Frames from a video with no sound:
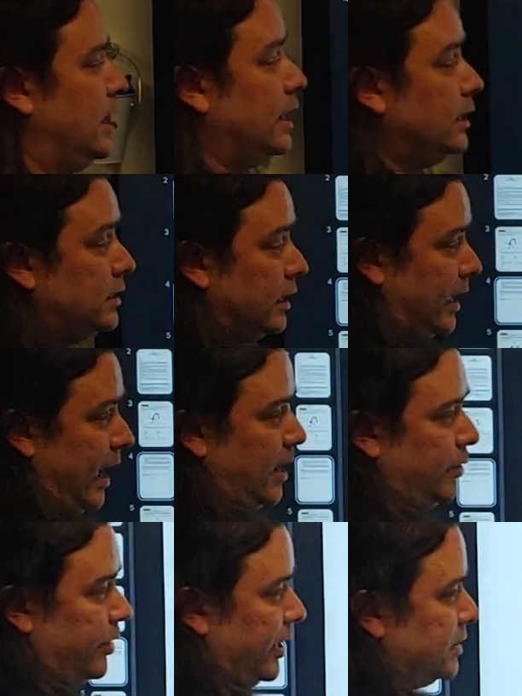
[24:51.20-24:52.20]

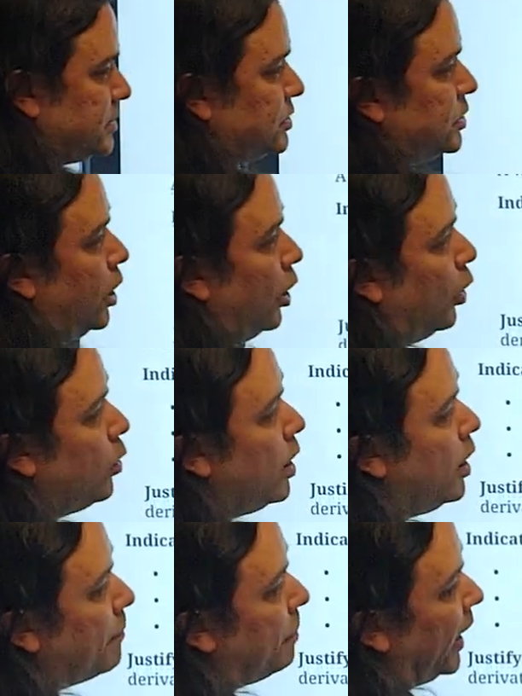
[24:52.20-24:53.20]
Indicate this, so
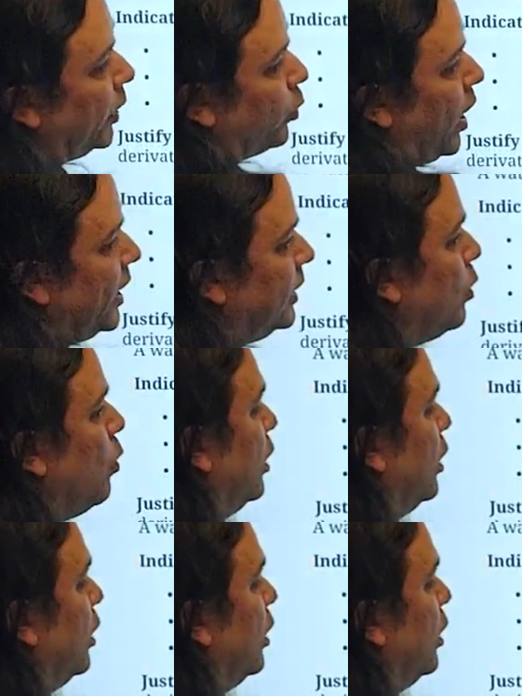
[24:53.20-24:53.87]
by writing